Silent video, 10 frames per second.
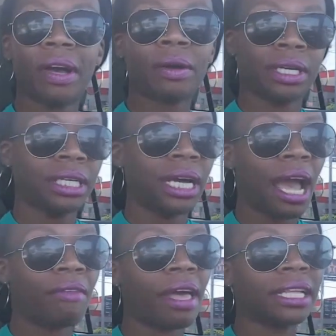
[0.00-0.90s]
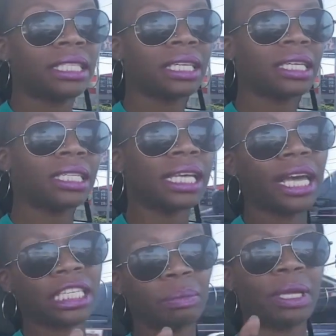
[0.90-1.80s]
I felt good after I took the
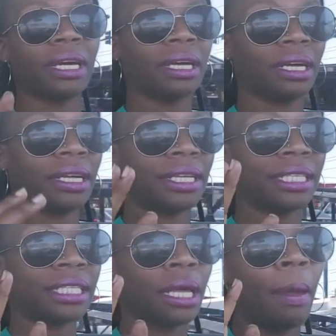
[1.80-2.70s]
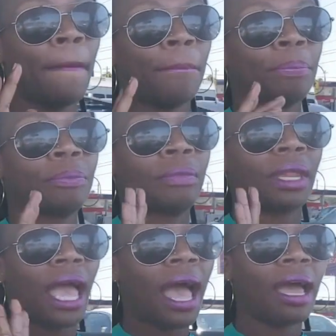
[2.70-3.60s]
test because
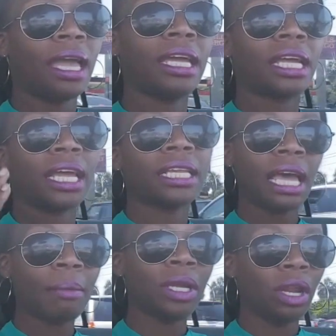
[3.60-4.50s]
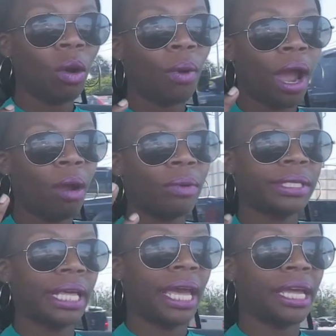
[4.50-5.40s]
it let me know where I
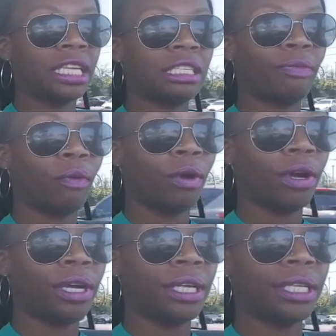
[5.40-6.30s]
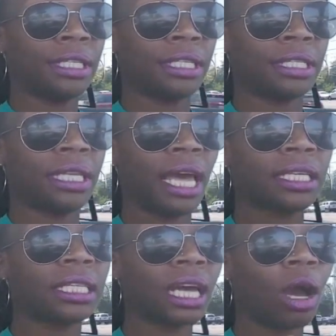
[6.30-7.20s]
was at as far as
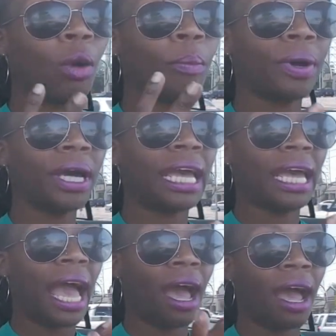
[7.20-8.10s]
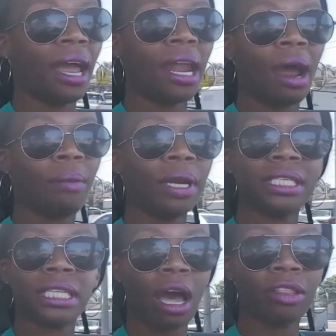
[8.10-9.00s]
test to go, but I had
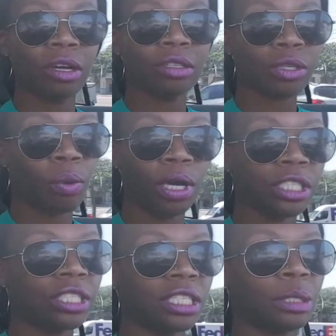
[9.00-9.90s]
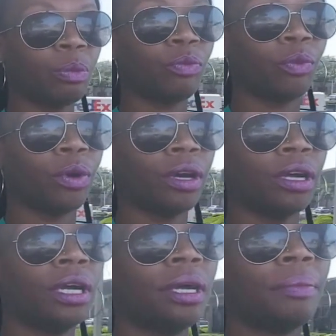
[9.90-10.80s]
already saw those questions
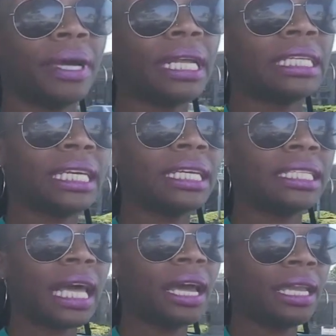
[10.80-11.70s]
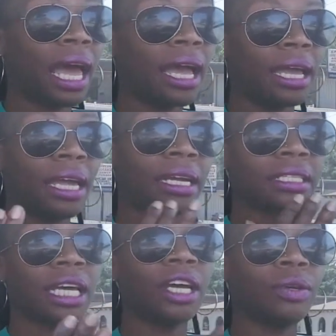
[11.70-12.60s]
before. But it did say, like,
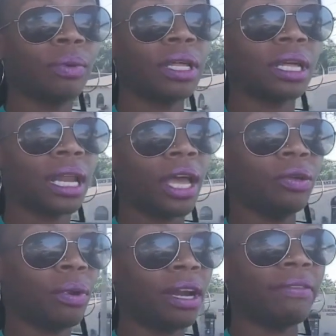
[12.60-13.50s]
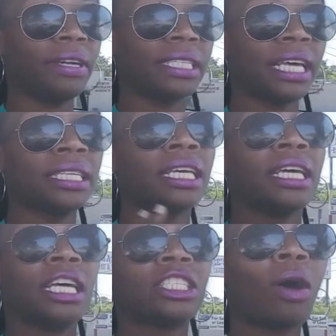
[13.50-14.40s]
it'll tell you whether or not you're ready for the test.
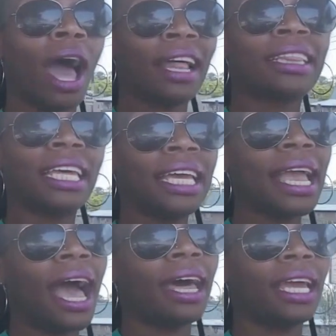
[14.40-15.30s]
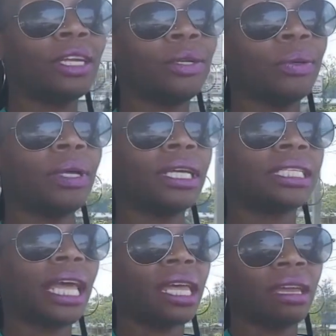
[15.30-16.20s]
So I think how they do it
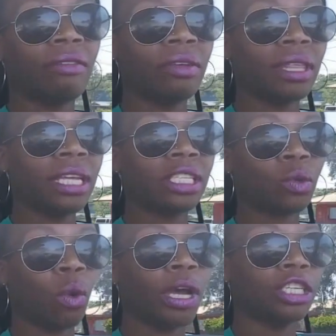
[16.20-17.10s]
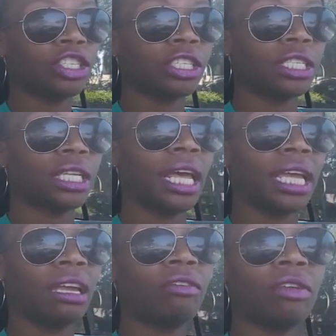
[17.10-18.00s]
is they give you these questions
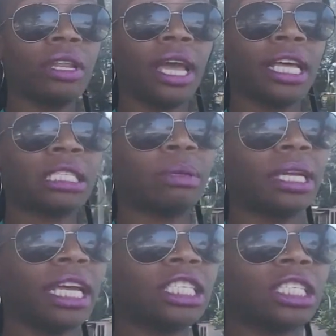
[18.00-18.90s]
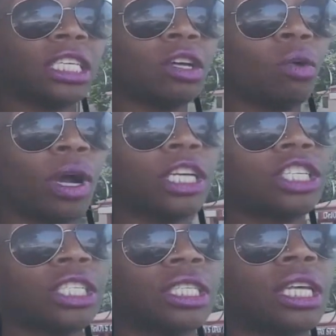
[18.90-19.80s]
and they give you the explanation to the
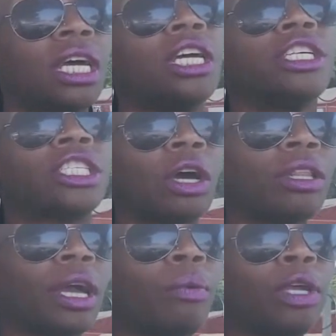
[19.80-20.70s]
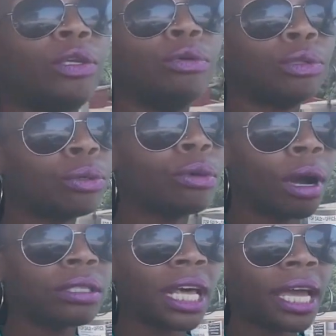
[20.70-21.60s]
questions, so that when you
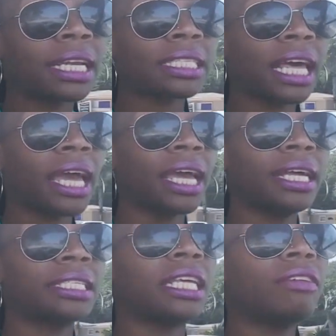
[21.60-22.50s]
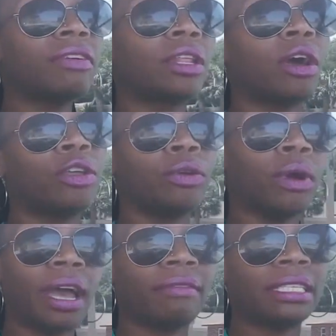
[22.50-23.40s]
do go take the test, even though
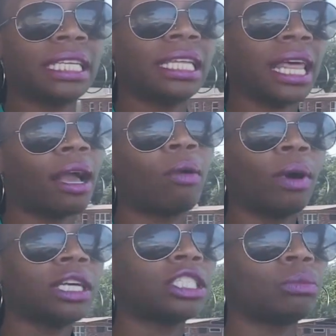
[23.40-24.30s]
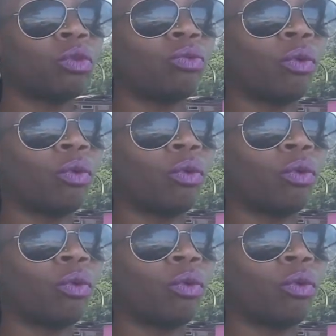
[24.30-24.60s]
you haven't seen that question